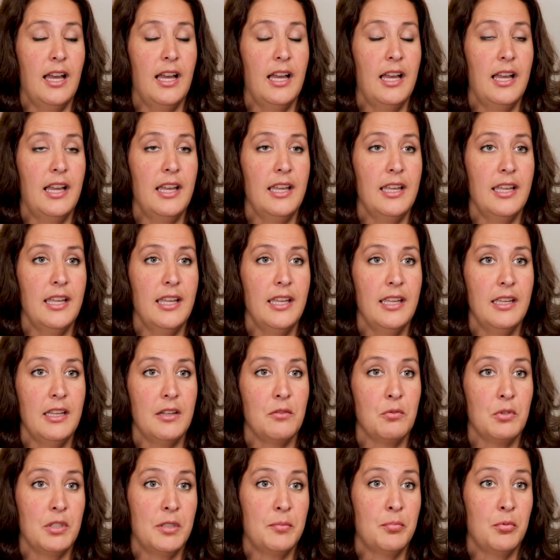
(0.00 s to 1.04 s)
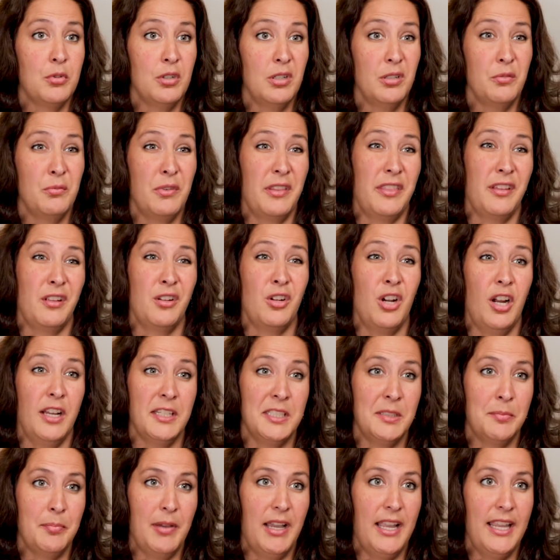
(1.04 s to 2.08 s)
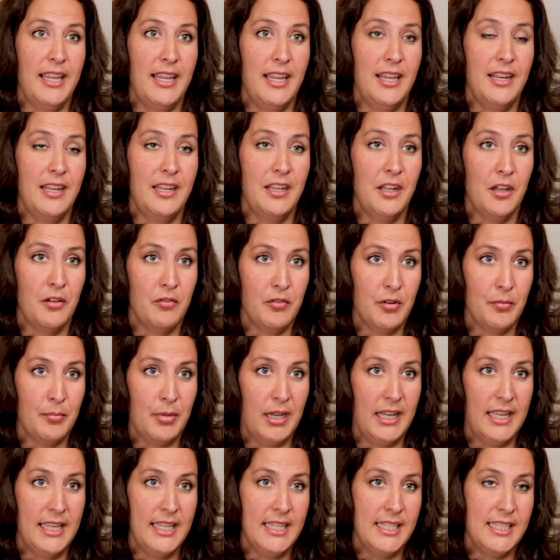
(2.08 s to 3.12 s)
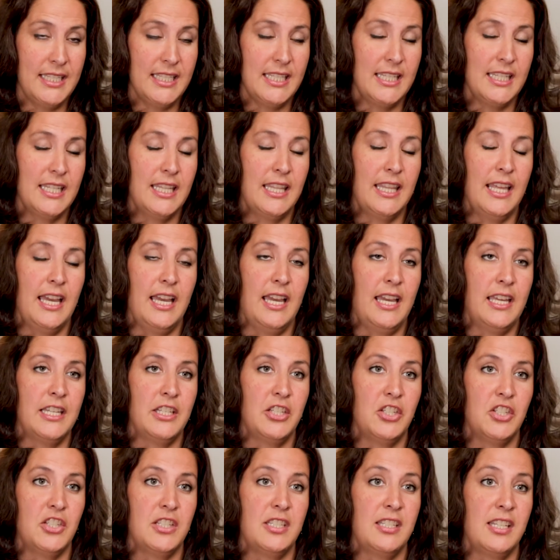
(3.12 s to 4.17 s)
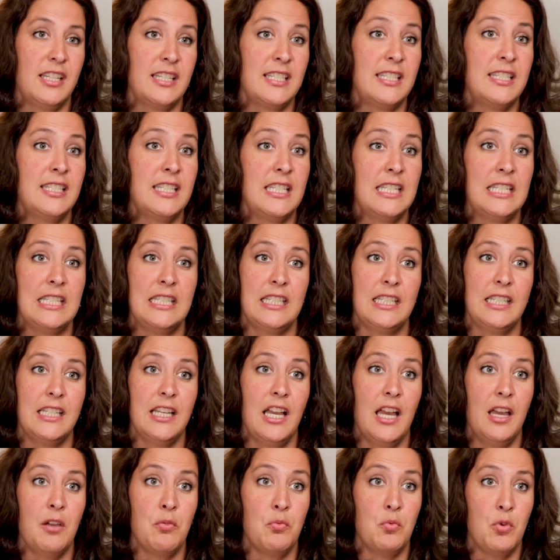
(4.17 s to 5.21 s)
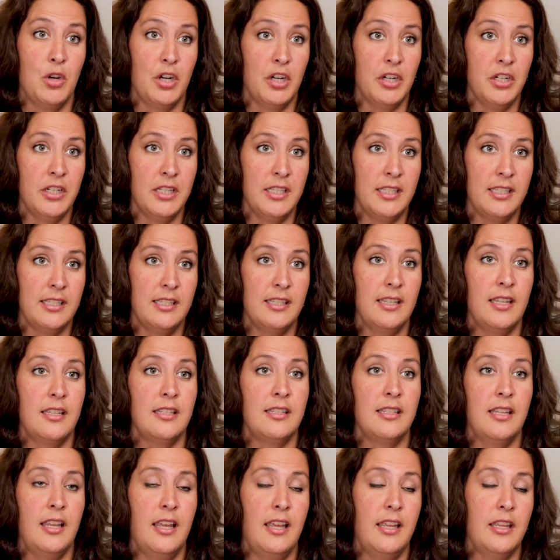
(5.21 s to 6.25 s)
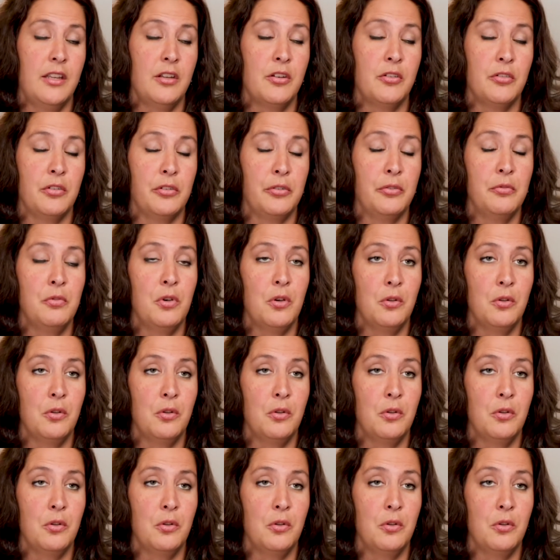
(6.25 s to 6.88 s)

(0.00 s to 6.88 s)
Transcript: I was born with a crossbite and an overbite that just exceedingly got worse as I grew